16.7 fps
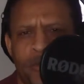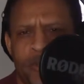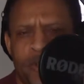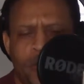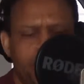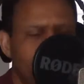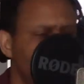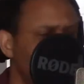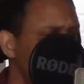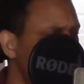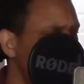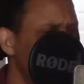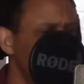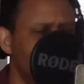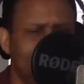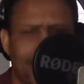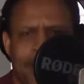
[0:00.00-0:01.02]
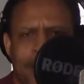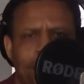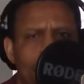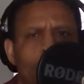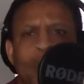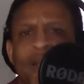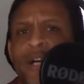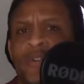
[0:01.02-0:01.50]
different things like
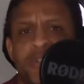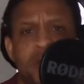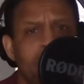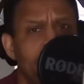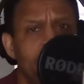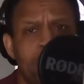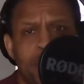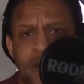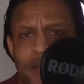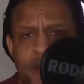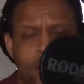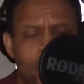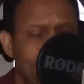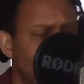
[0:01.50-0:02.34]
everyone else is, just like everybody.